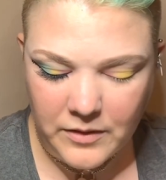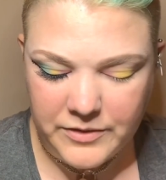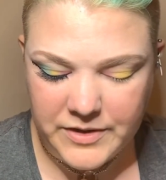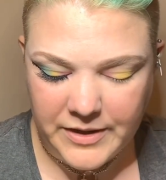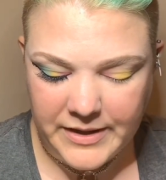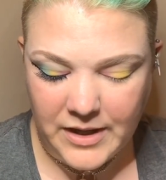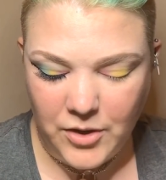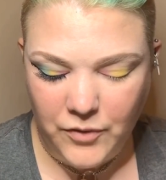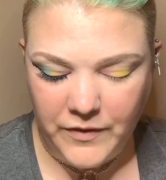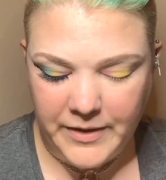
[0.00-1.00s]
or sorry, not
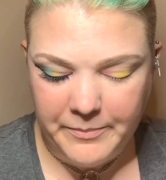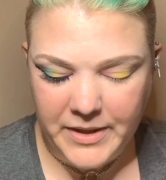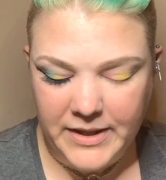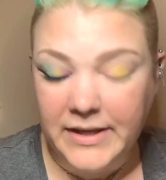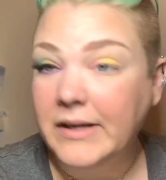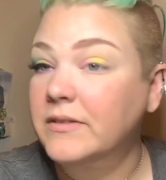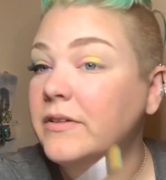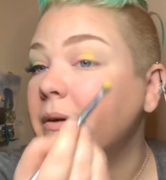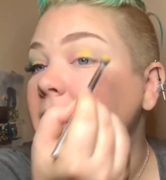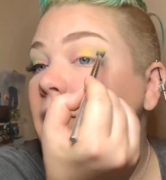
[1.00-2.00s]
over it, but next
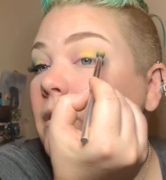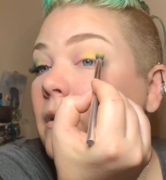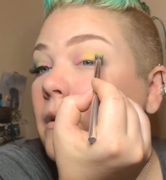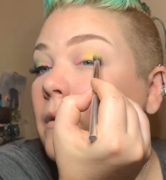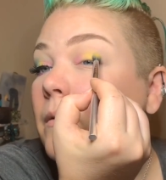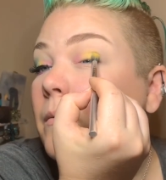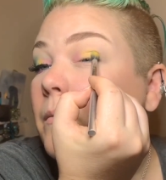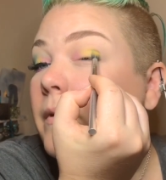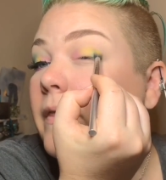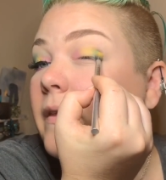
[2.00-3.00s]
to it
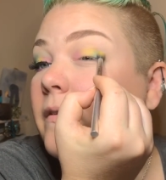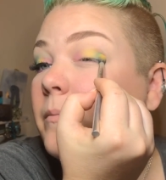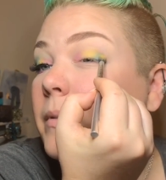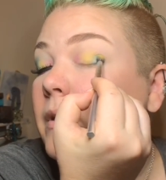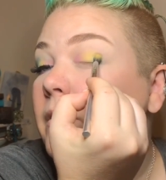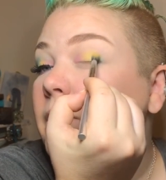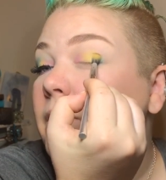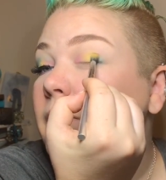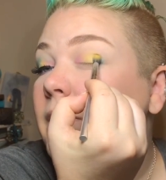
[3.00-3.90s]
with this blue.